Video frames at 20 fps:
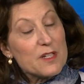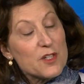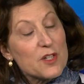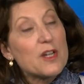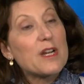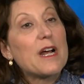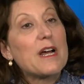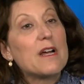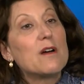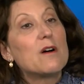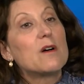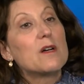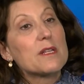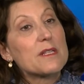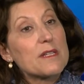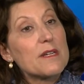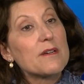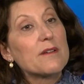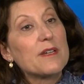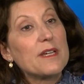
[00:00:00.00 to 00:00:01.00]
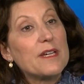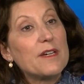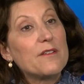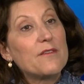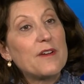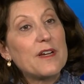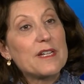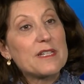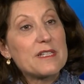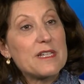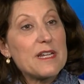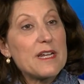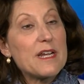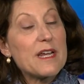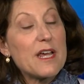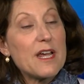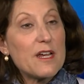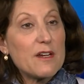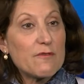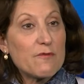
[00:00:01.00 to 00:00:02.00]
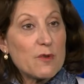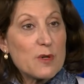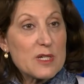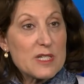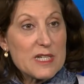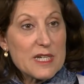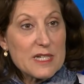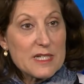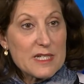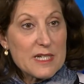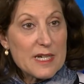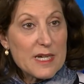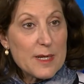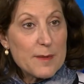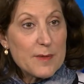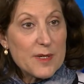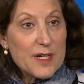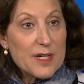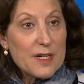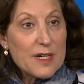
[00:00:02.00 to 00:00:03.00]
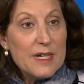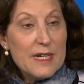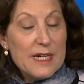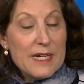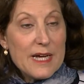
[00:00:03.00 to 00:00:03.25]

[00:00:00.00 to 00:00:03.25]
Should I also give a CDK4/6 inhibitor?